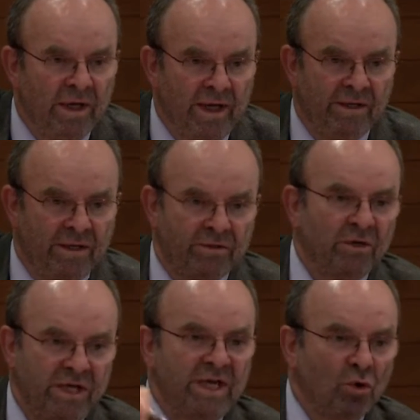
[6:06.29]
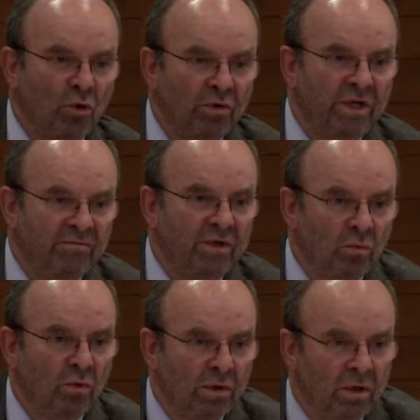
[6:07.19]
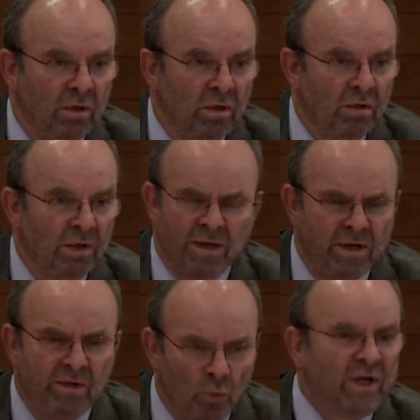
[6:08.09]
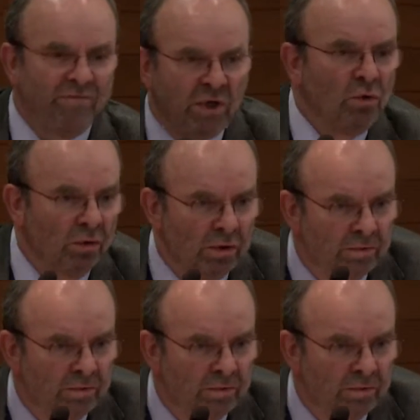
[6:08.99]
And there's he could if he would. He would if he could.